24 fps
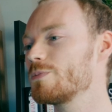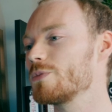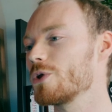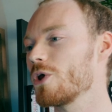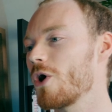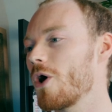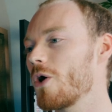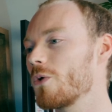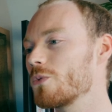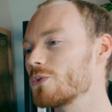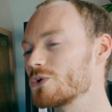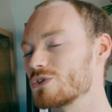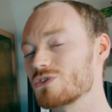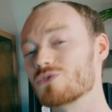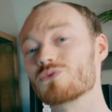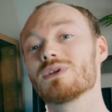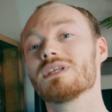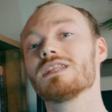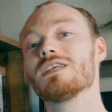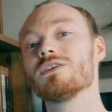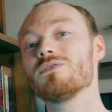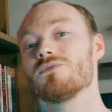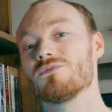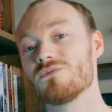plot was
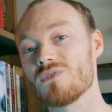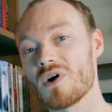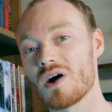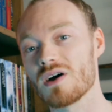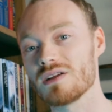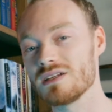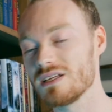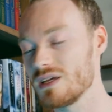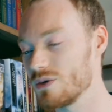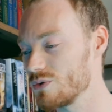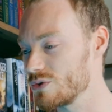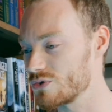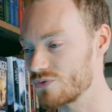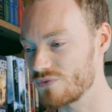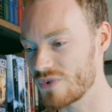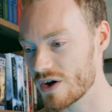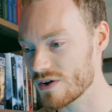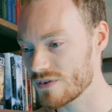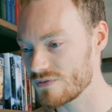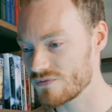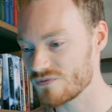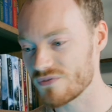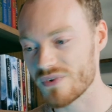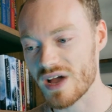really fun. It was
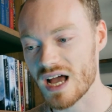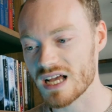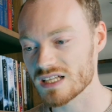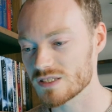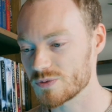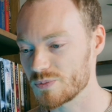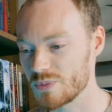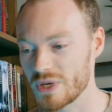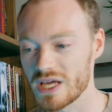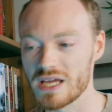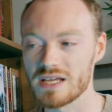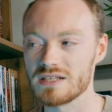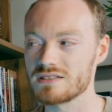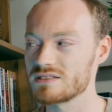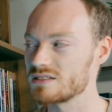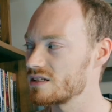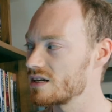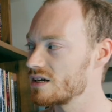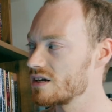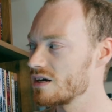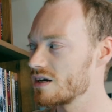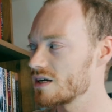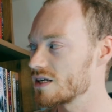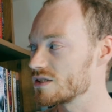very fast-paced.
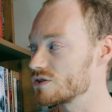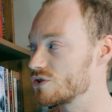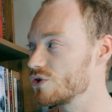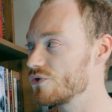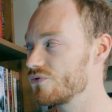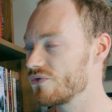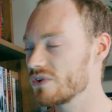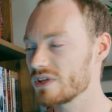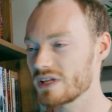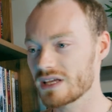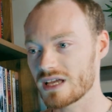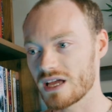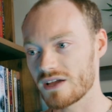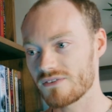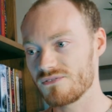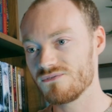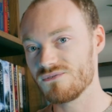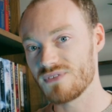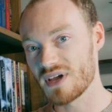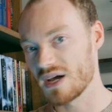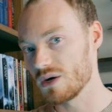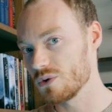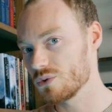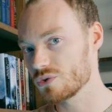I do feel like I
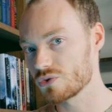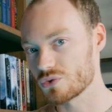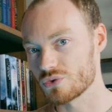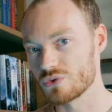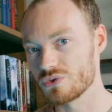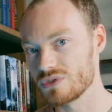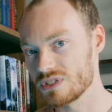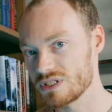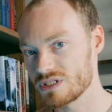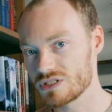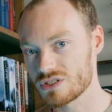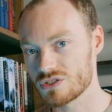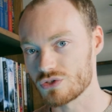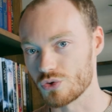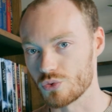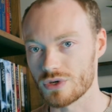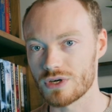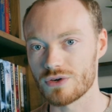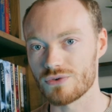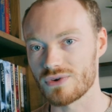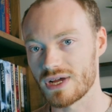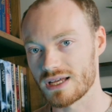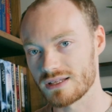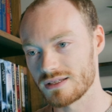fell through this
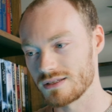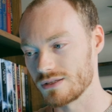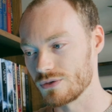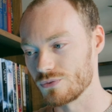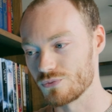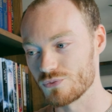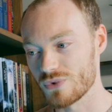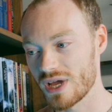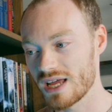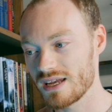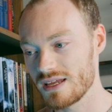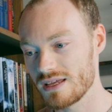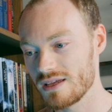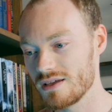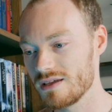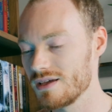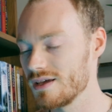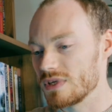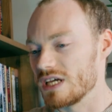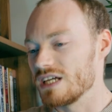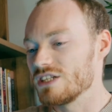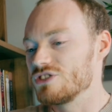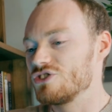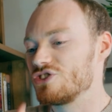story rather than read it.
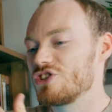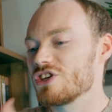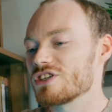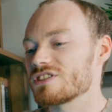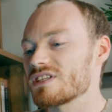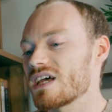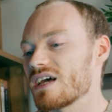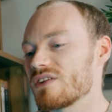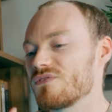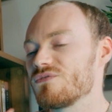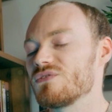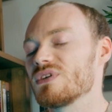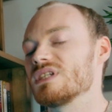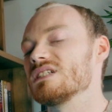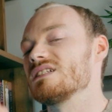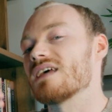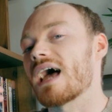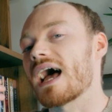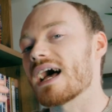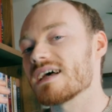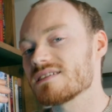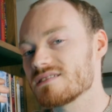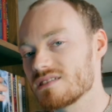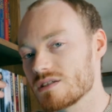It just had
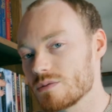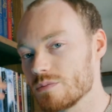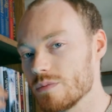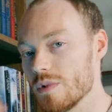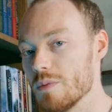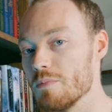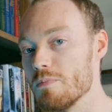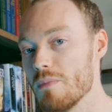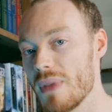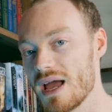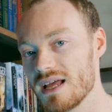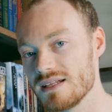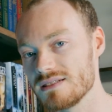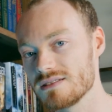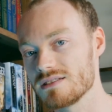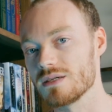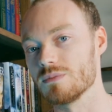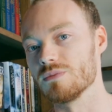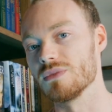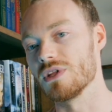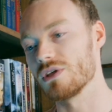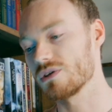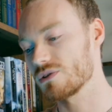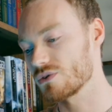fantastic
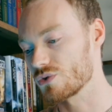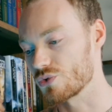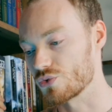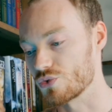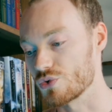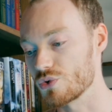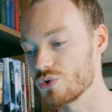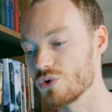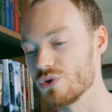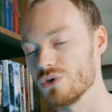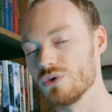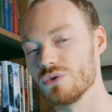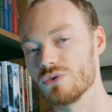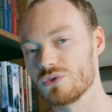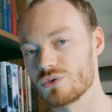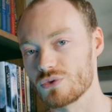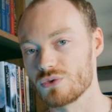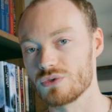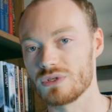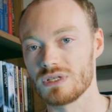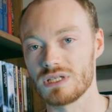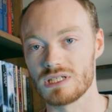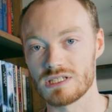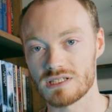momentum that threw you
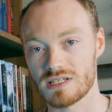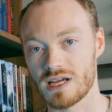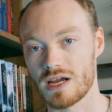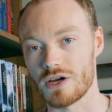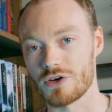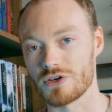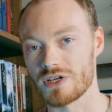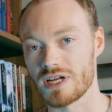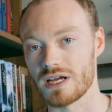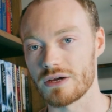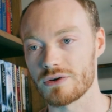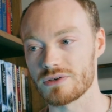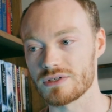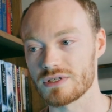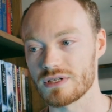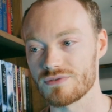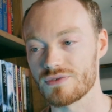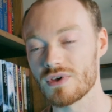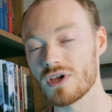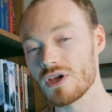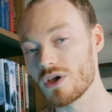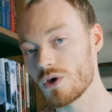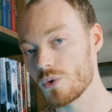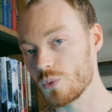through the entire narrative
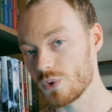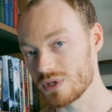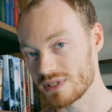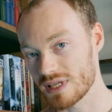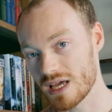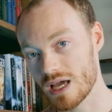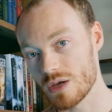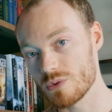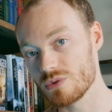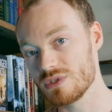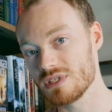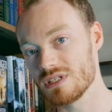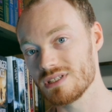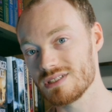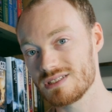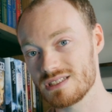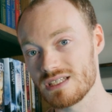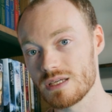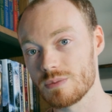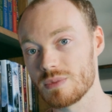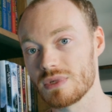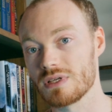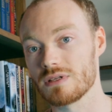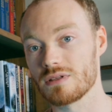without it
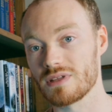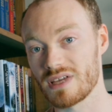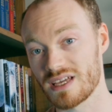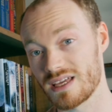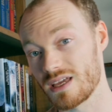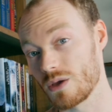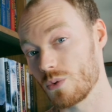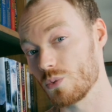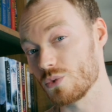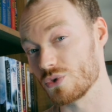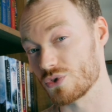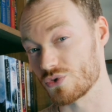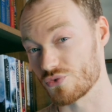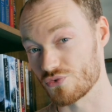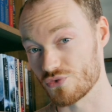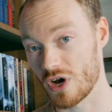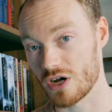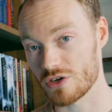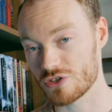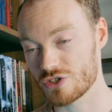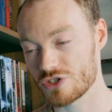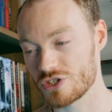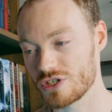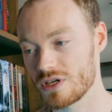seeming like it was
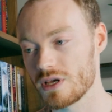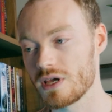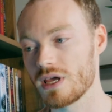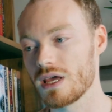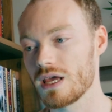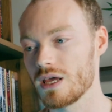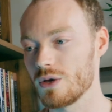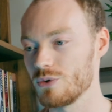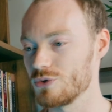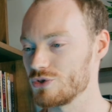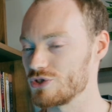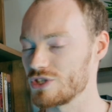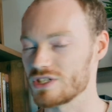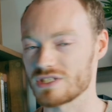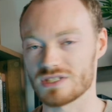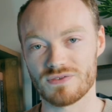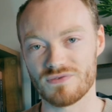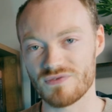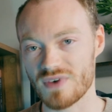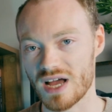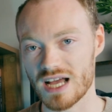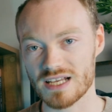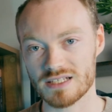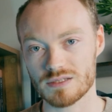rushed. It was just
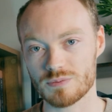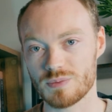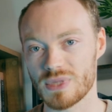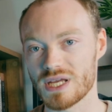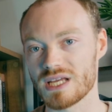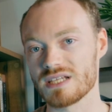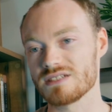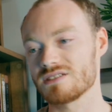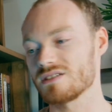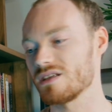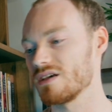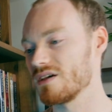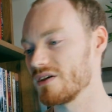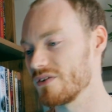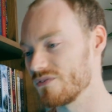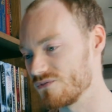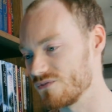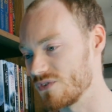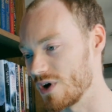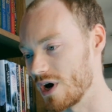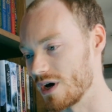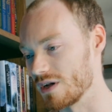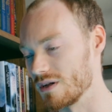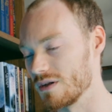fast-paced,
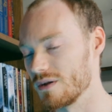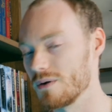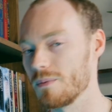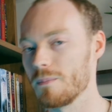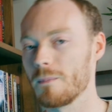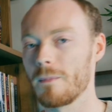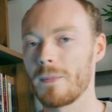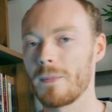fun,